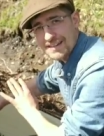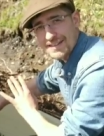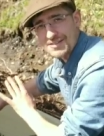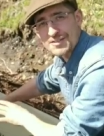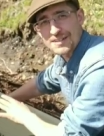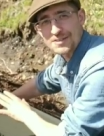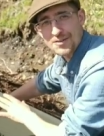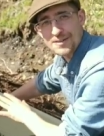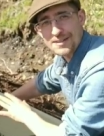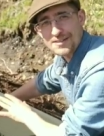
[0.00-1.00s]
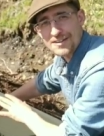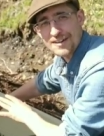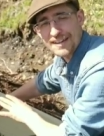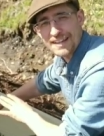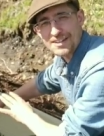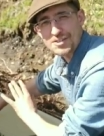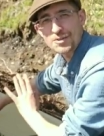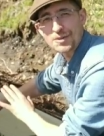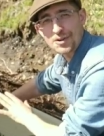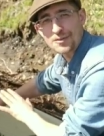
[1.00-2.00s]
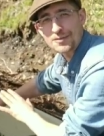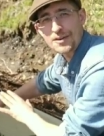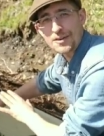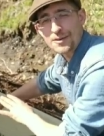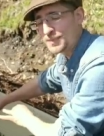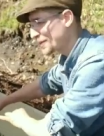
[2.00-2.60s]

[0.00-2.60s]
is just ignore the underlying issue and cover it up.